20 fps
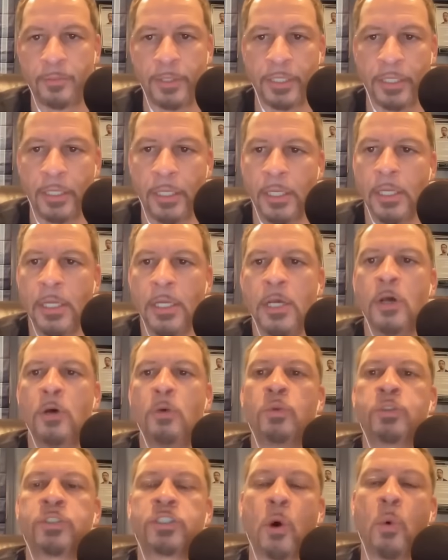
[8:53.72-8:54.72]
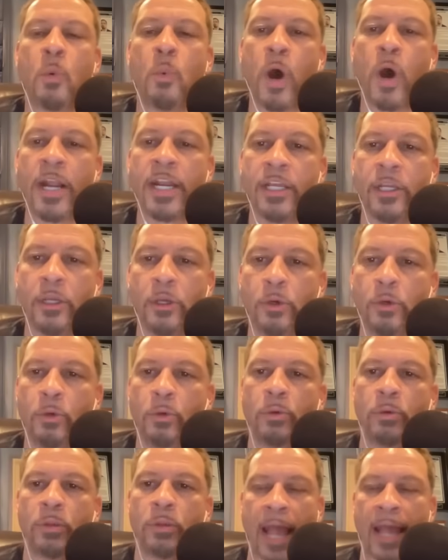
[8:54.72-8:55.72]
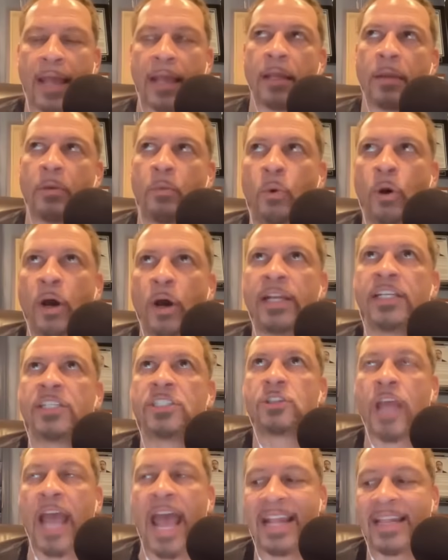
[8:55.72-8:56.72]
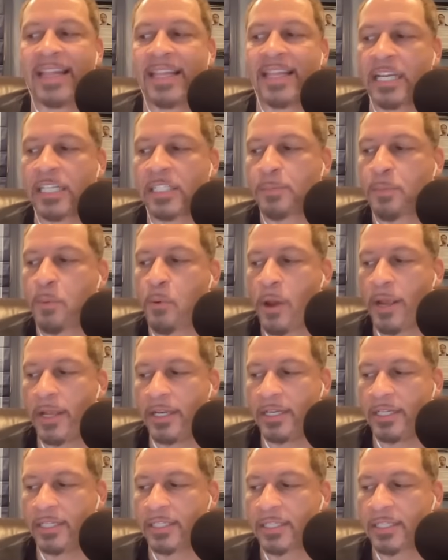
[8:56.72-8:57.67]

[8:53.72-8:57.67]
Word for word: But so what do you like? What is at this point in the